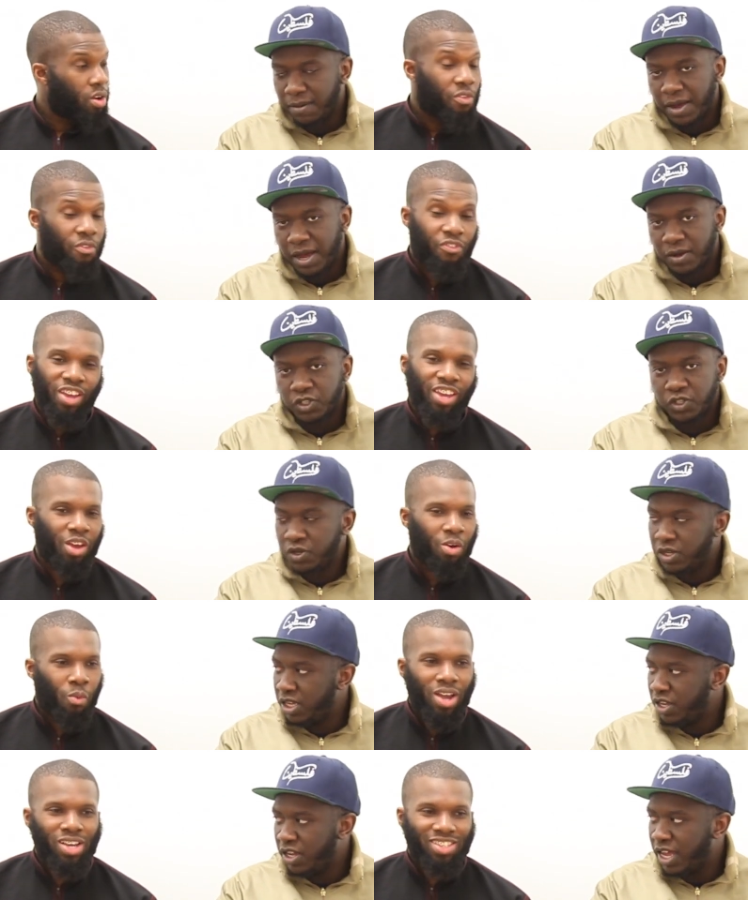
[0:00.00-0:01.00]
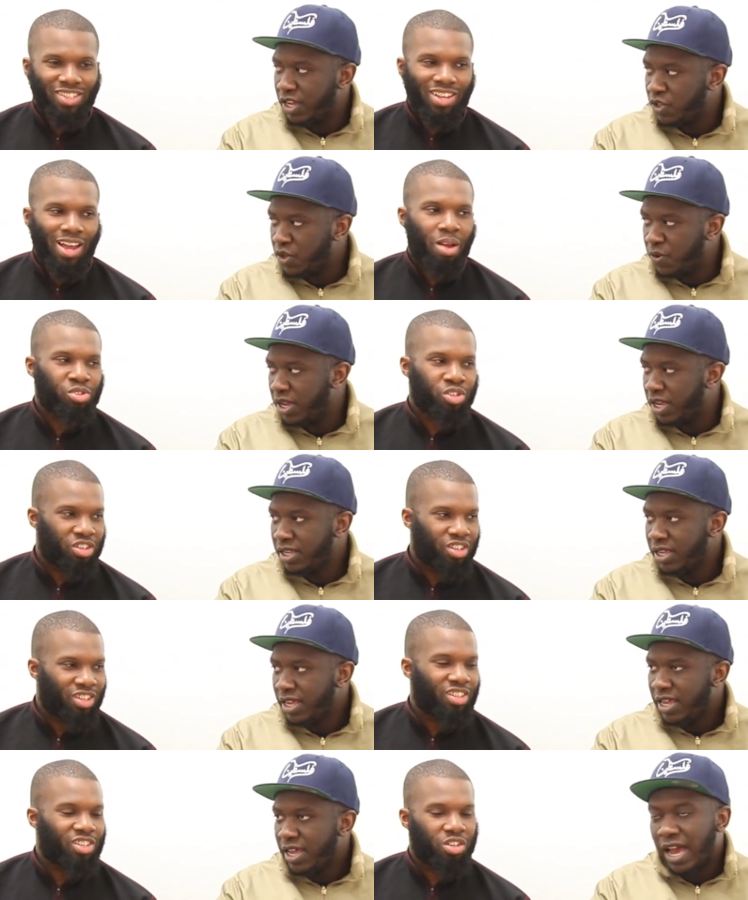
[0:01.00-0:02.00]
Speaker 1: about thinking, wasting yeah, time, doing,
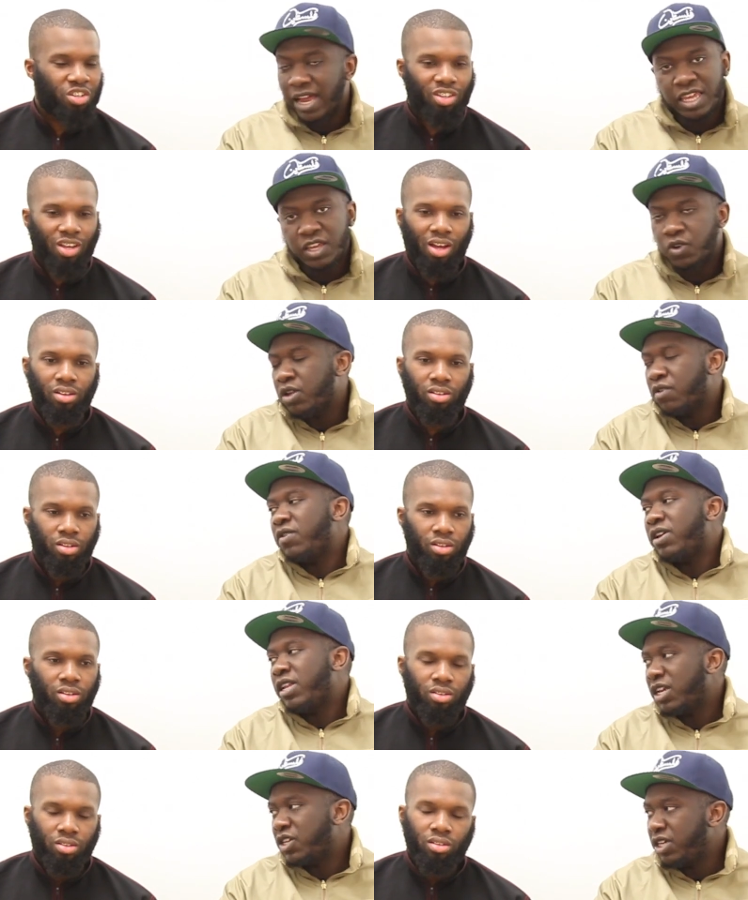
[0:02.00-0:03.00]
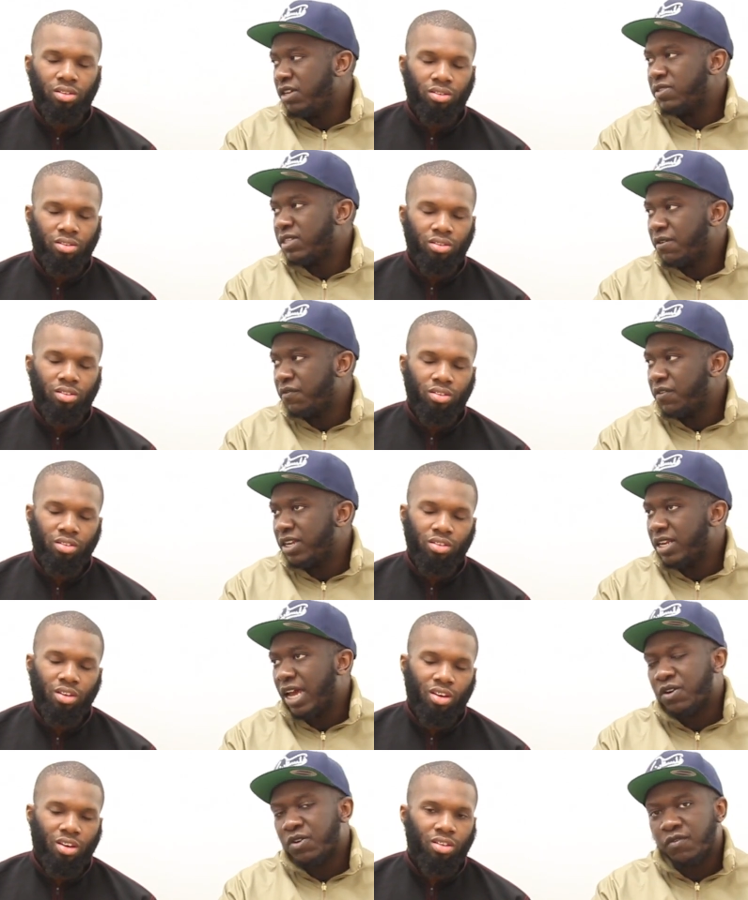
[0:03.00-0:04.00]
should this, should and he could have really achieved something
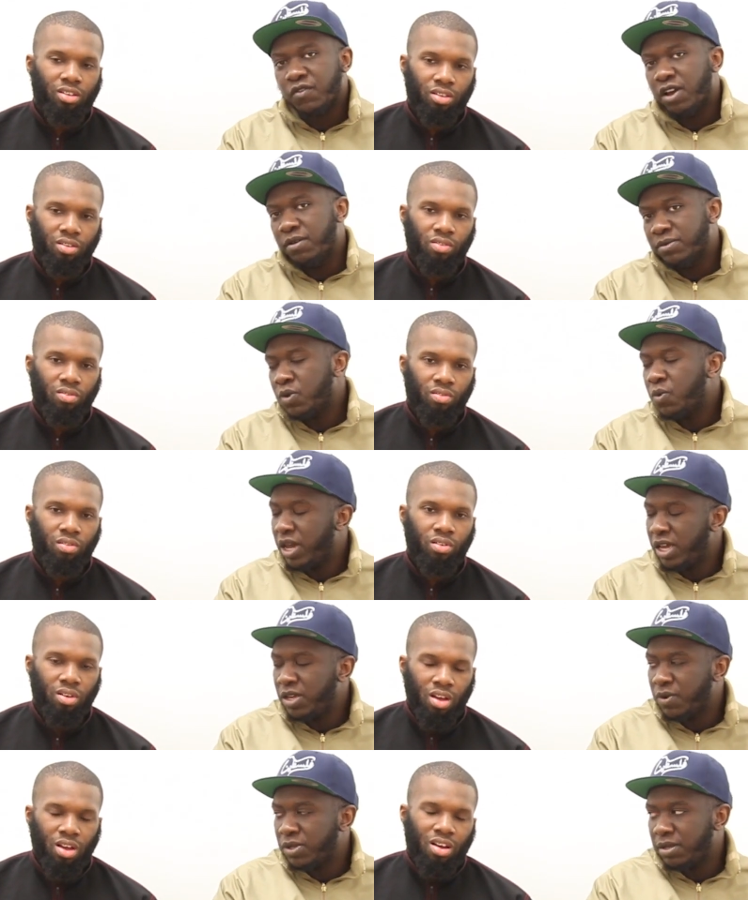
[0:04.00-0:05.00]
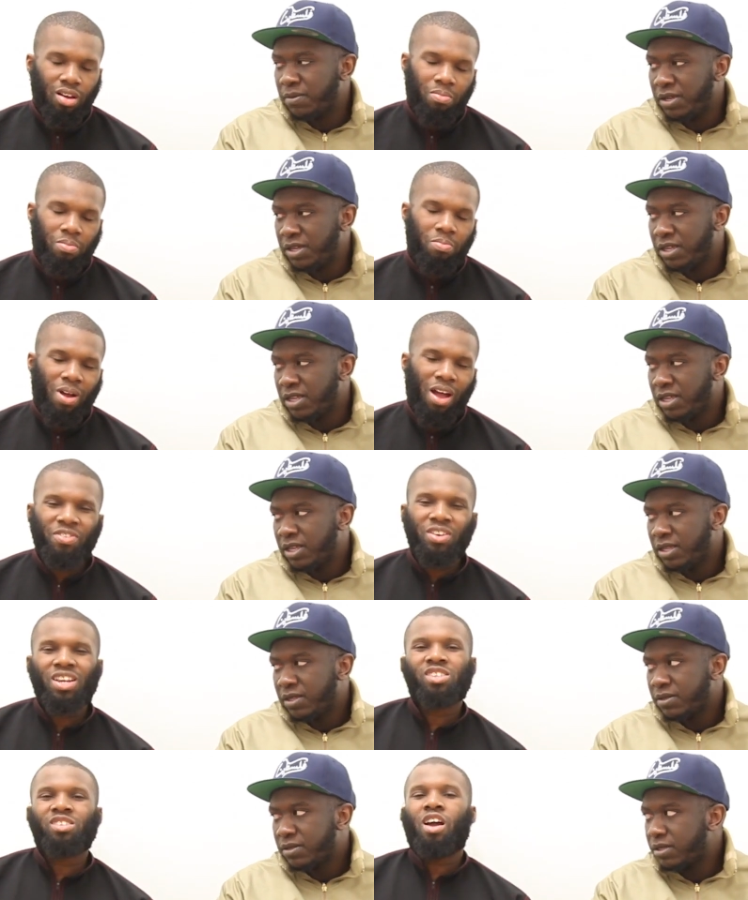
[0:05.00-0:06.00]
that yeah. could have gotten to where he wants to be.
Speaker 2: But I
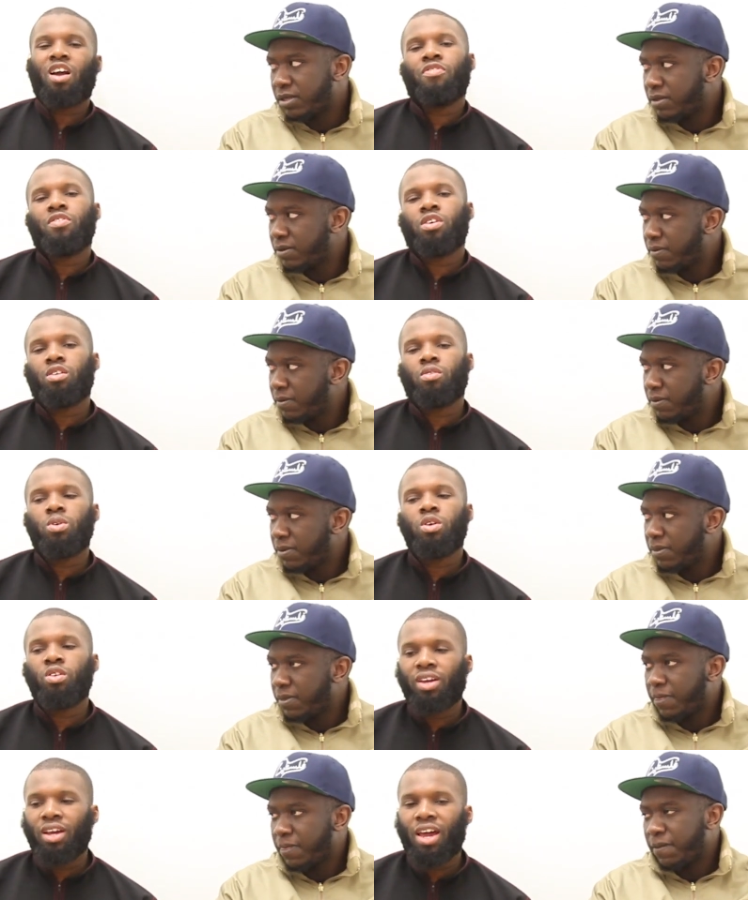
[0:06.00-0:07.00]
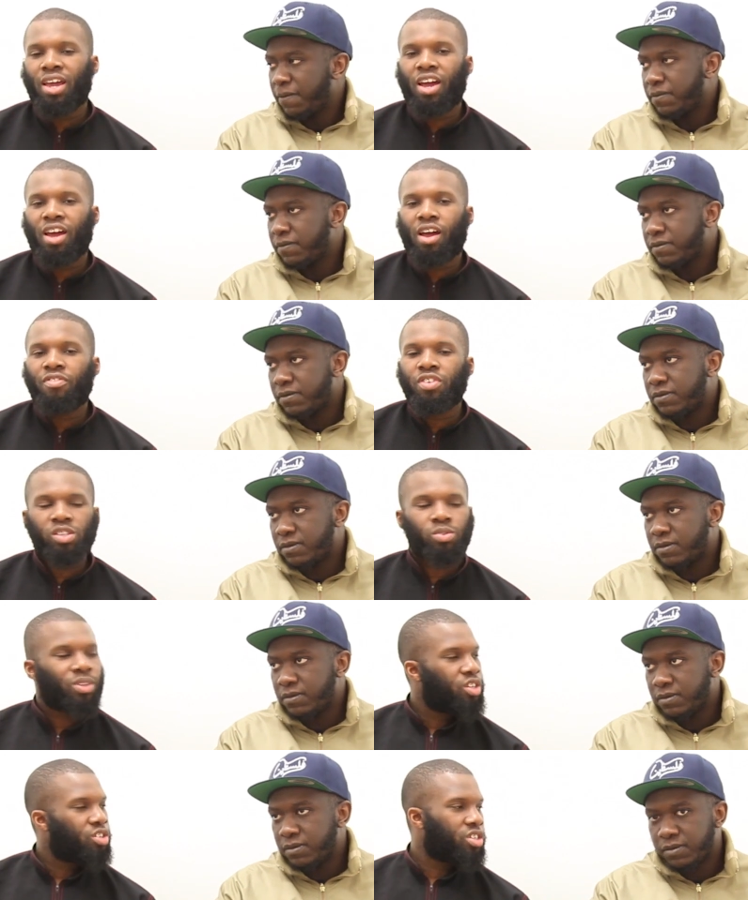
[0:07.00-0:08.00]
think that's I think when you look at it like that, I think that's
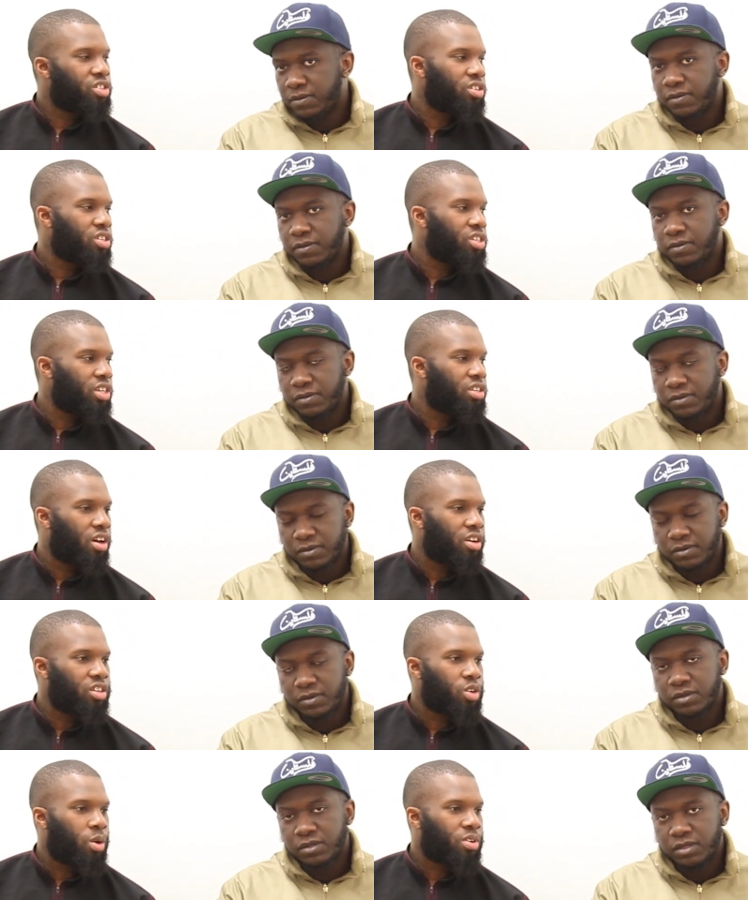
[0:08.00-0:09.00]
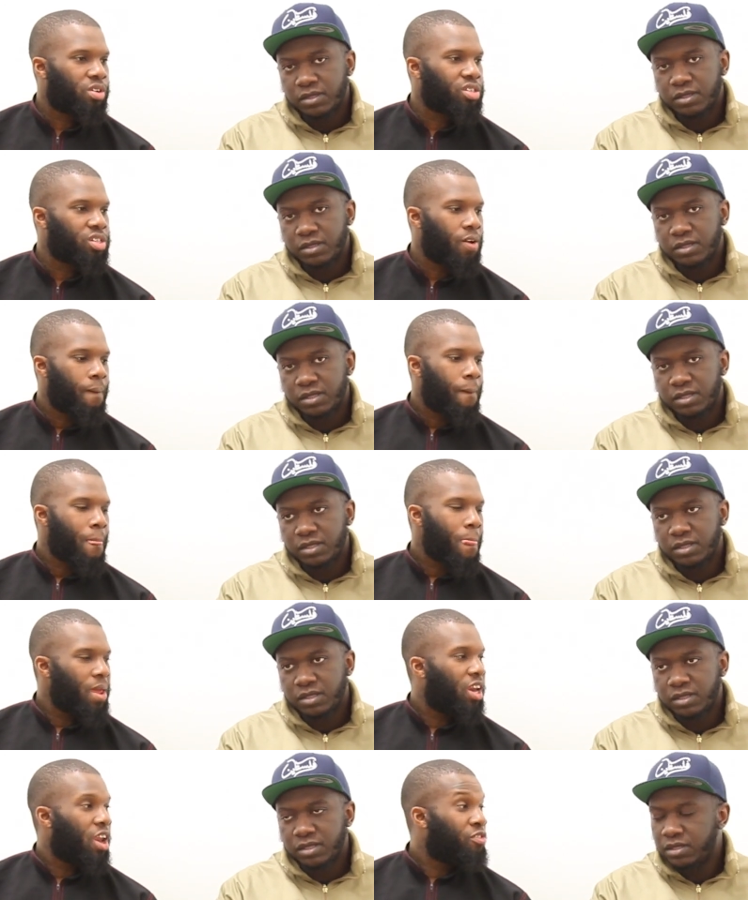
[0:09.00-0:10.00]
one of the tricks of the shaitan as well because
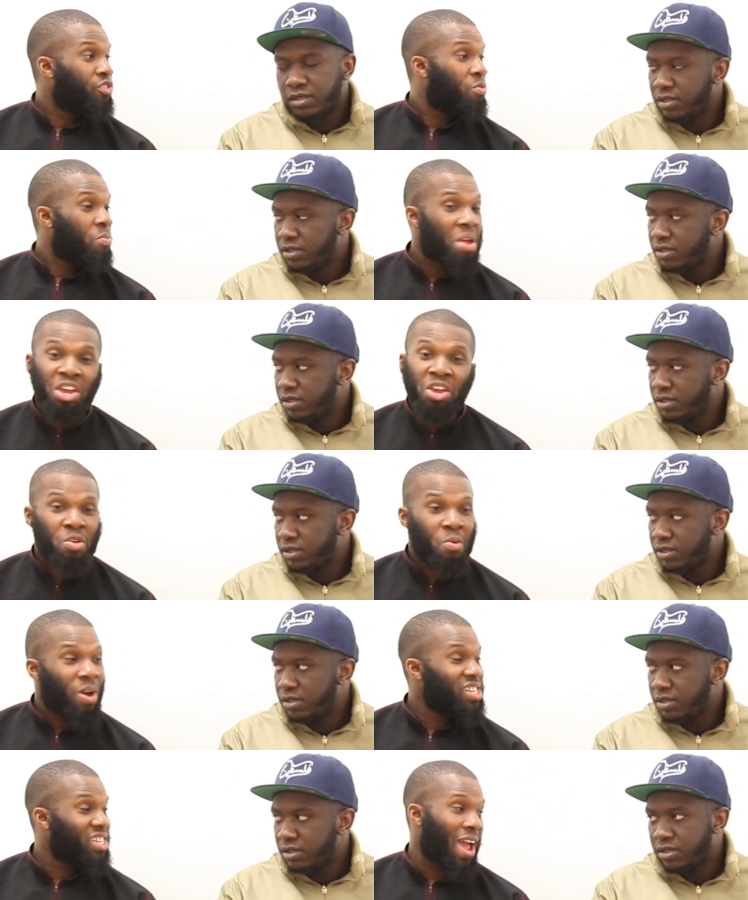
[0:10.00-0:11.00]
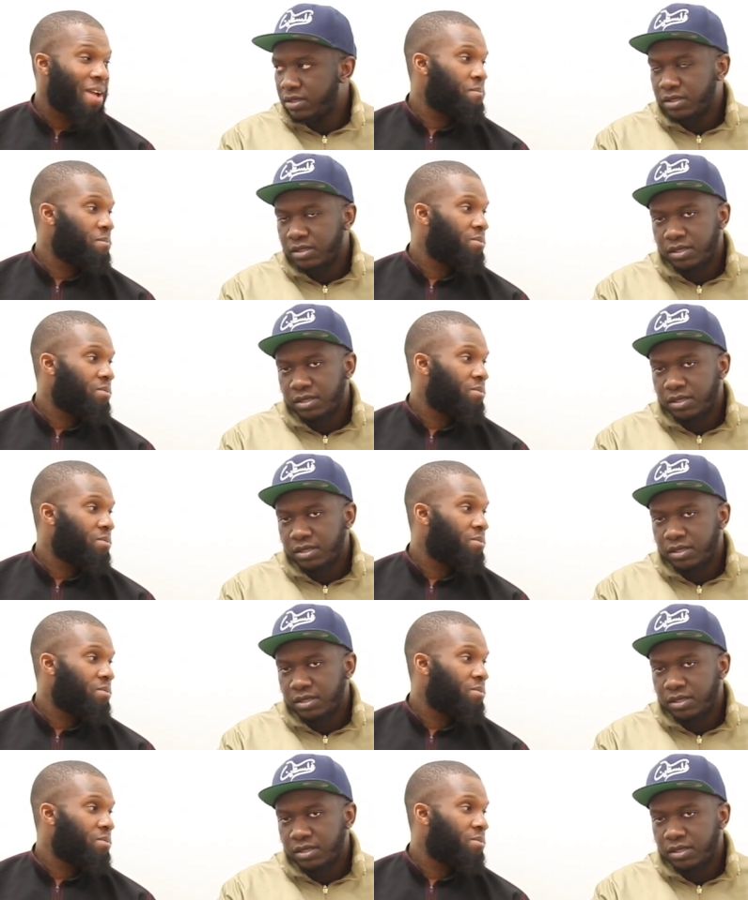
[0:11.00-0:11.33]
he loves making you waste time.